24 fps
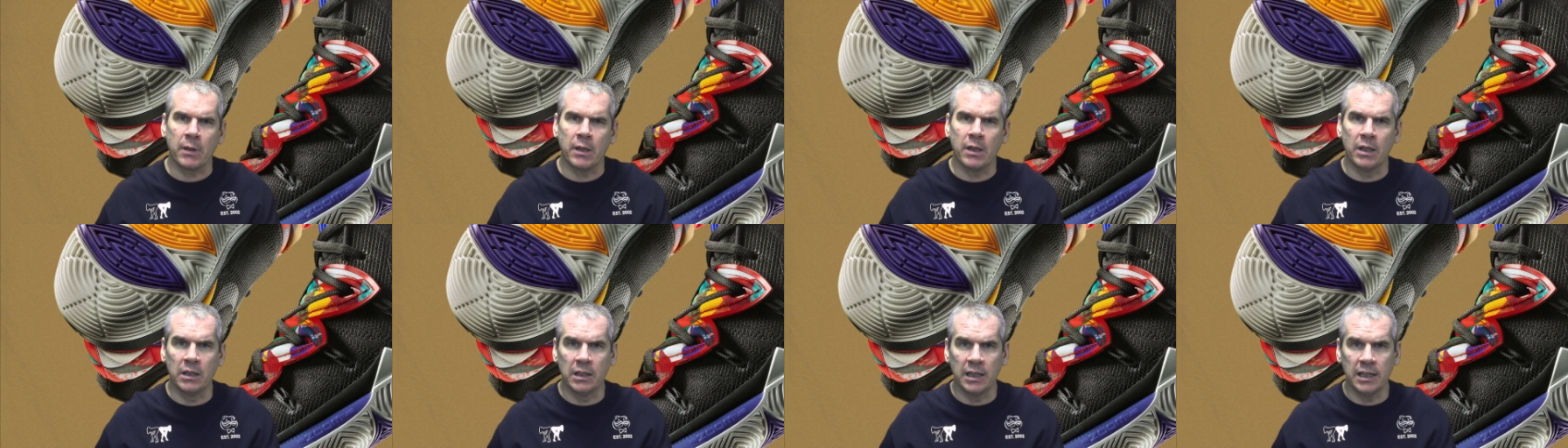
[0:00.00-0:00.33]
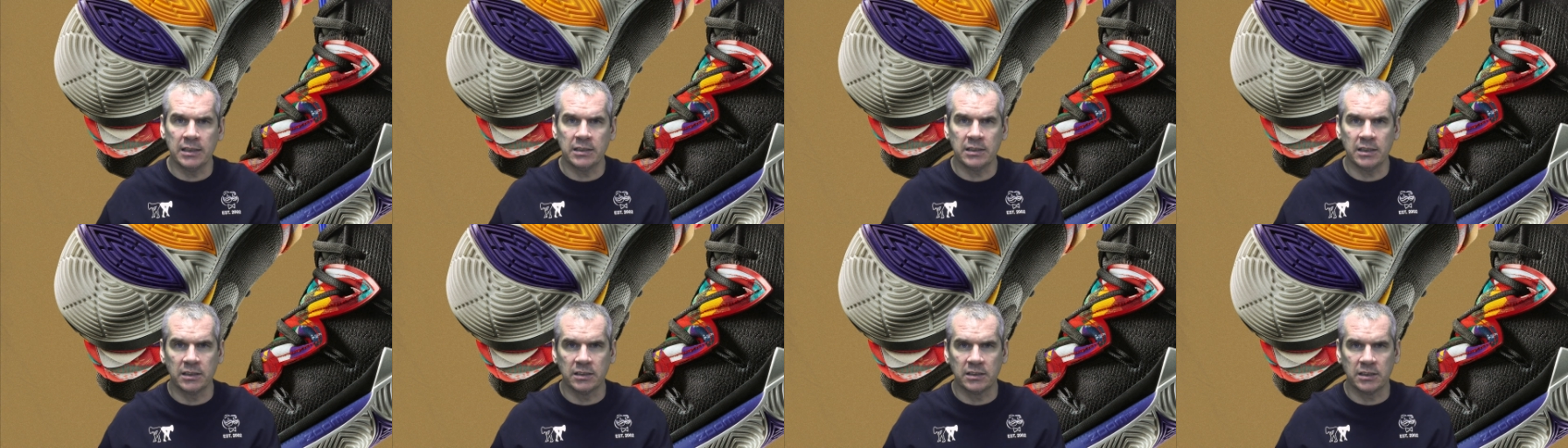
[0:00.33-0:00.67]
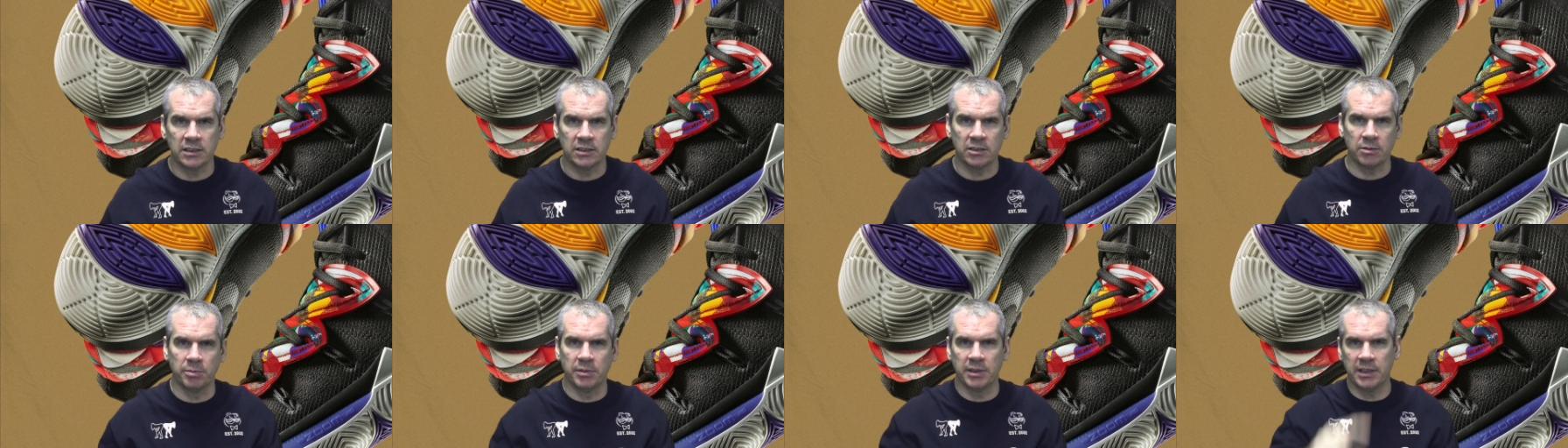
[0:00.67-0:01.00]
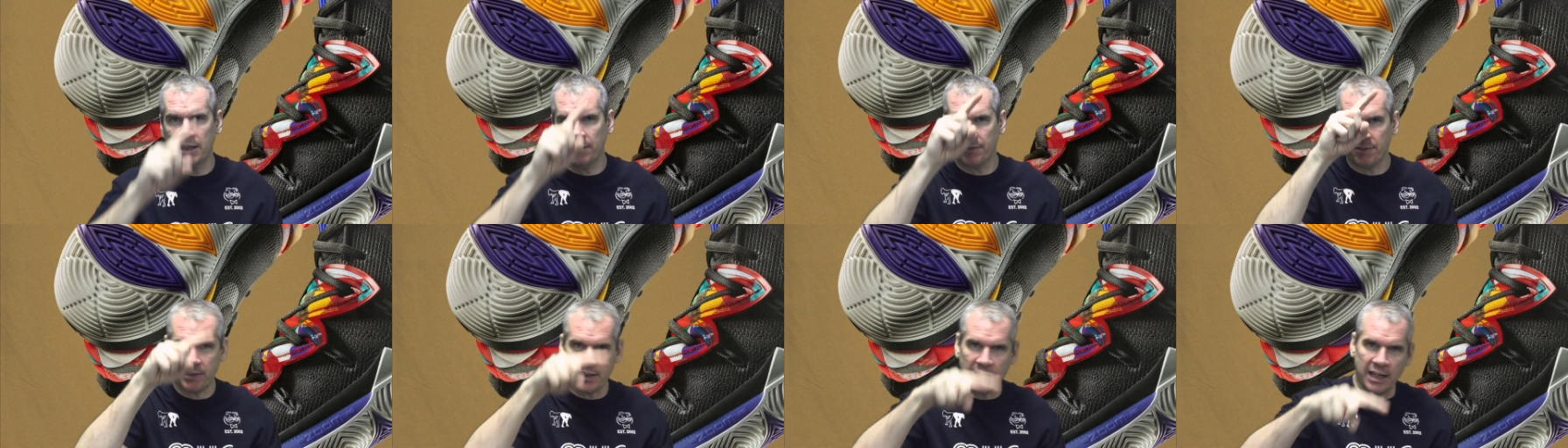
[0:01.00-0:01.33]
the lacing system to
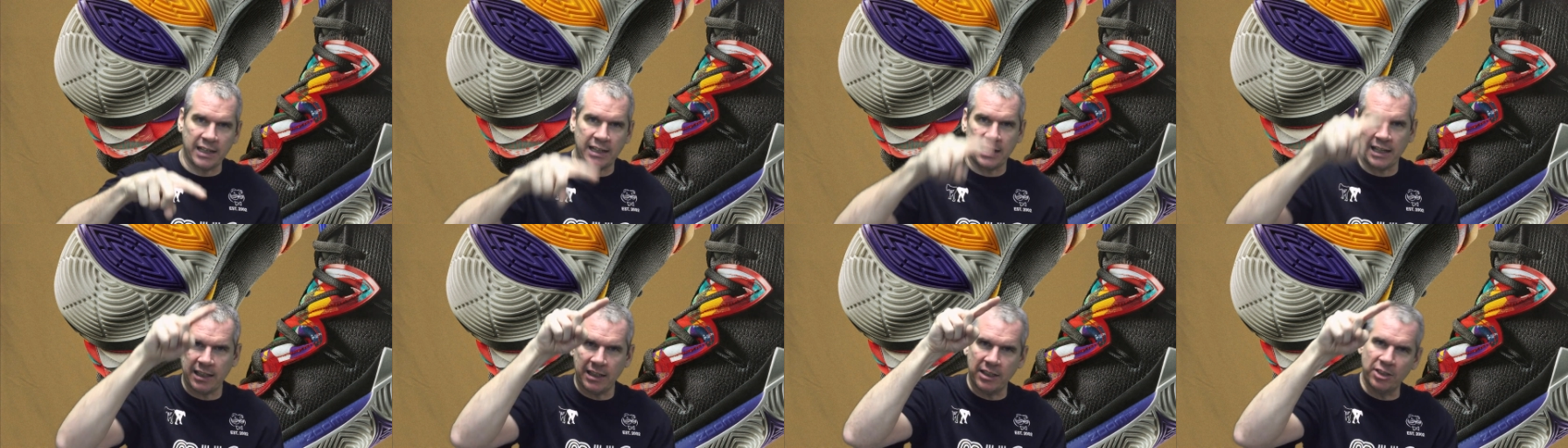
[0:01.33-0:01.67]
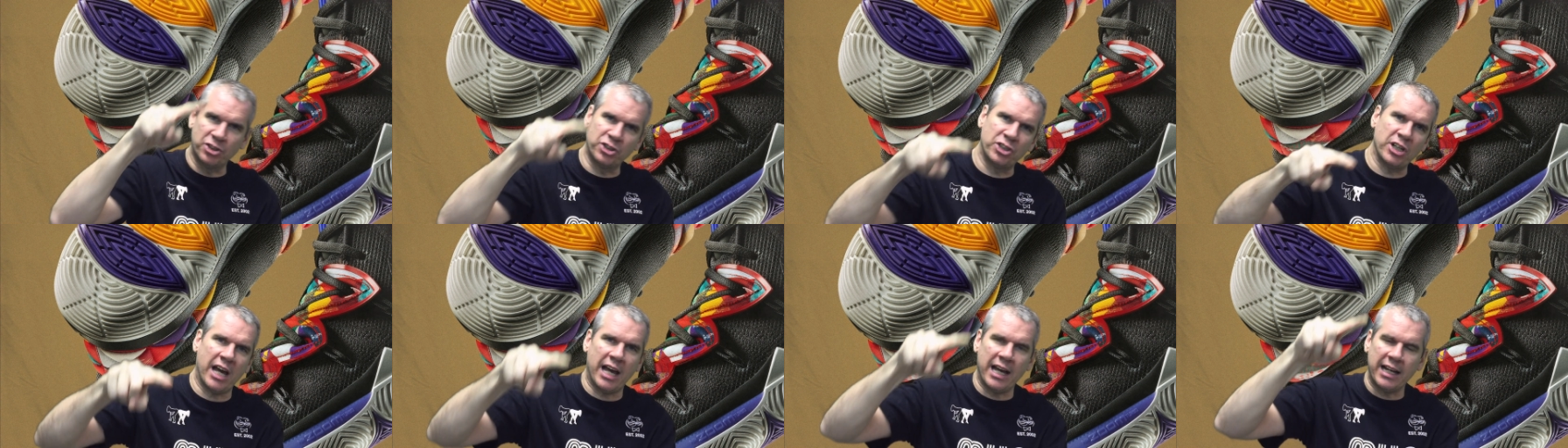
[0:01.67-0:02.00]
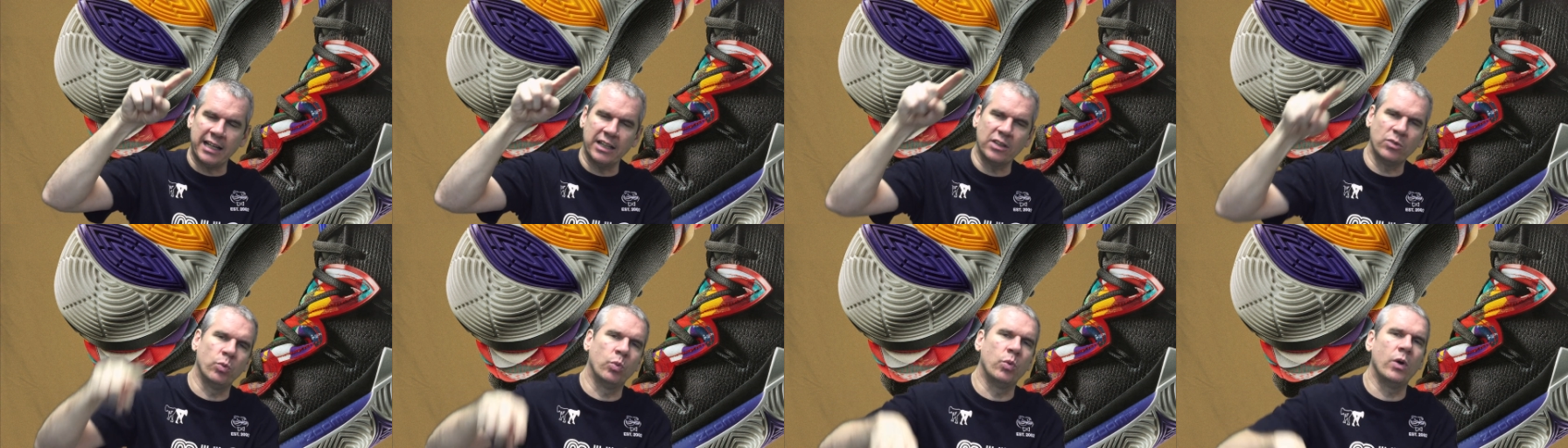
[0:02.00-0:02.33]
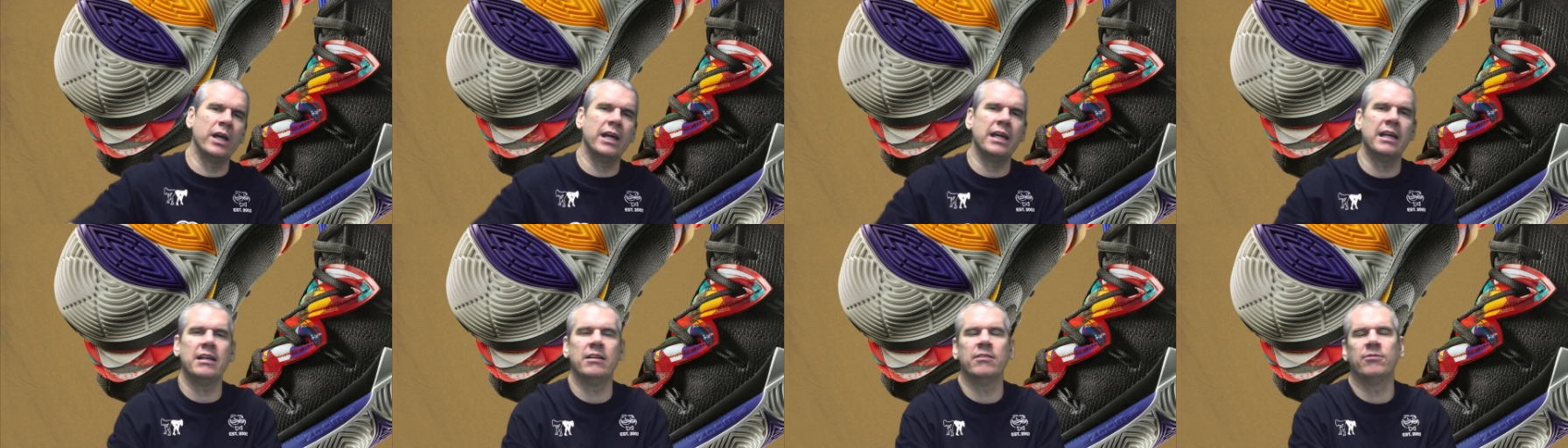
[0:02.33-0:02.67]
give that kind of jagged
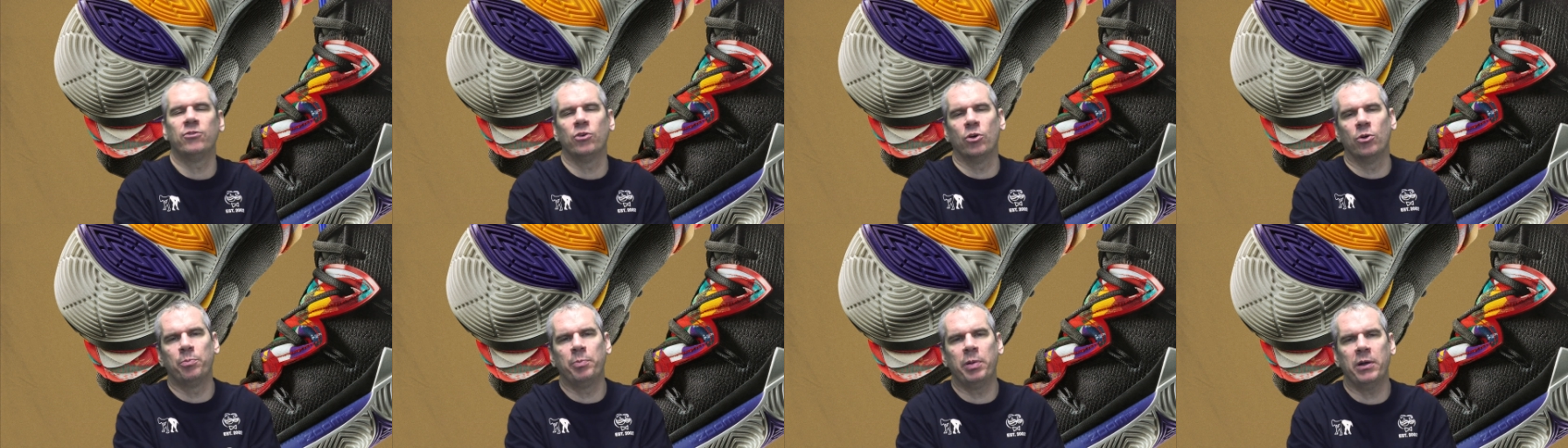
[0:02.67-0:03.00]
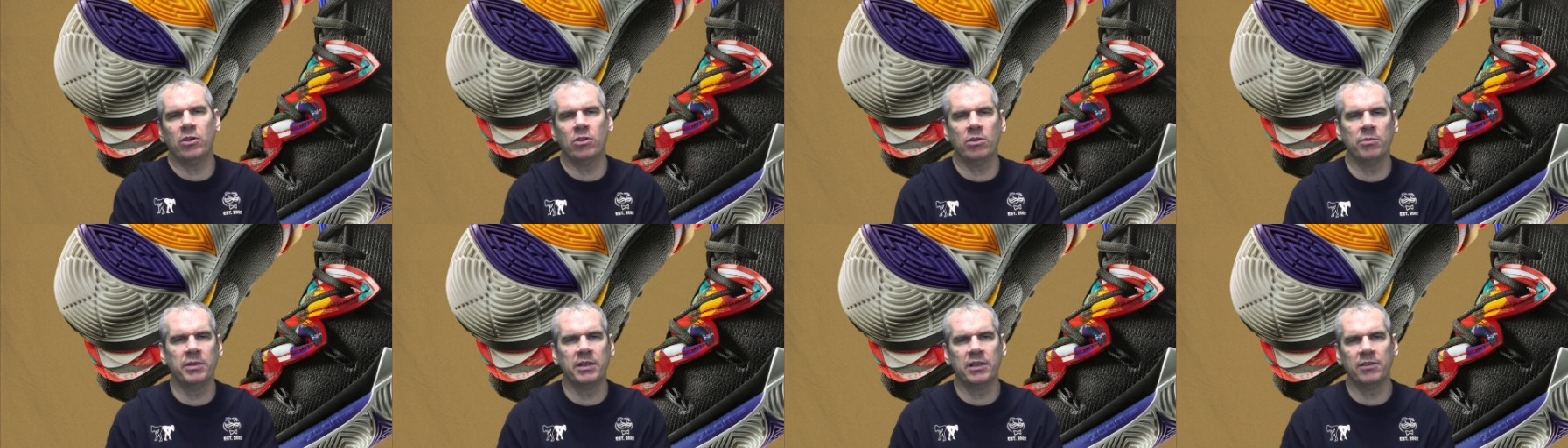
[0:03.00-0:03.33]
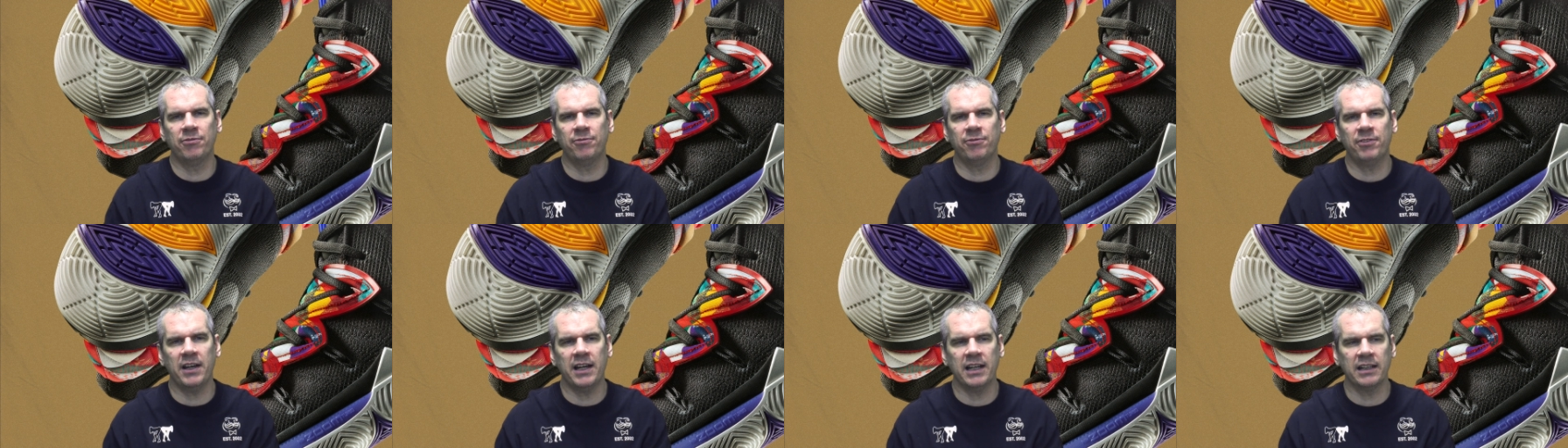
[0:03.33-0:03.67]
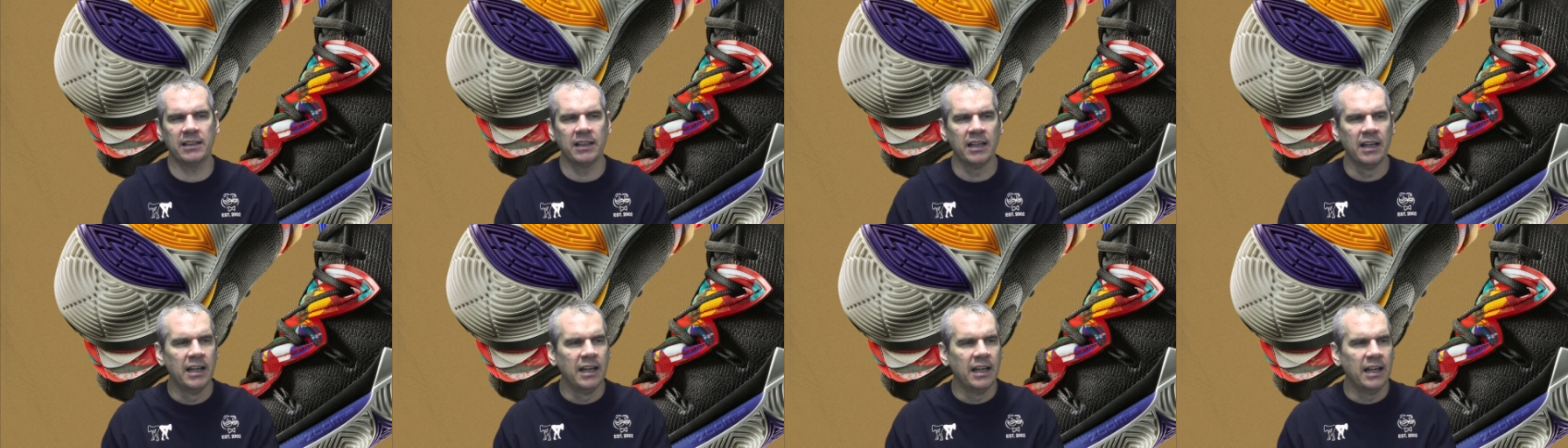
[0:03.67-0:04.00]
wave or pyramid
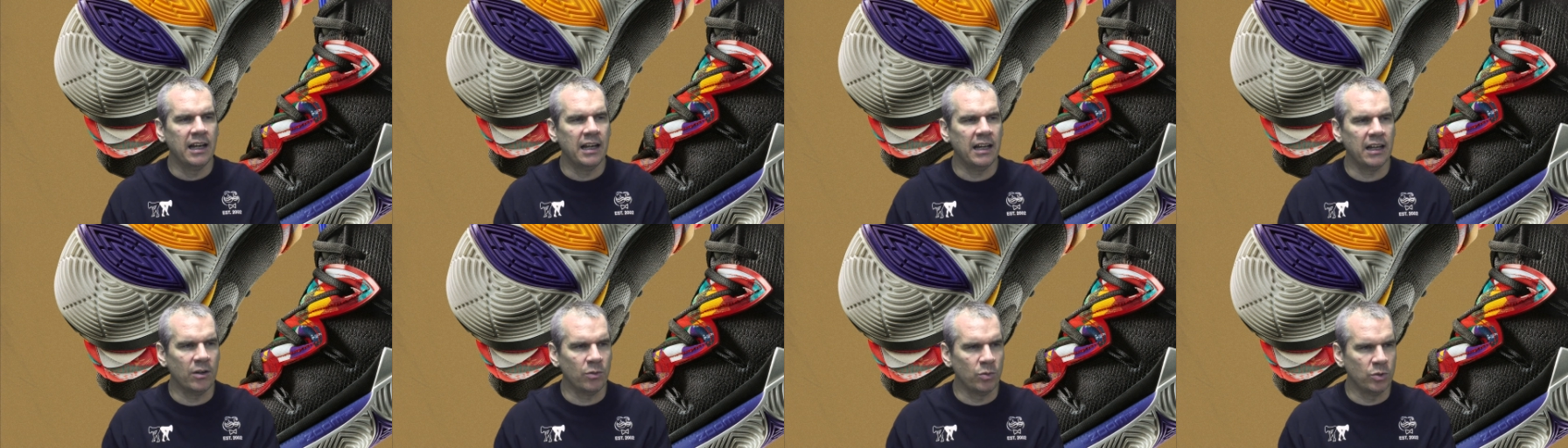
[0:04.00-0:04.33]
effect uh,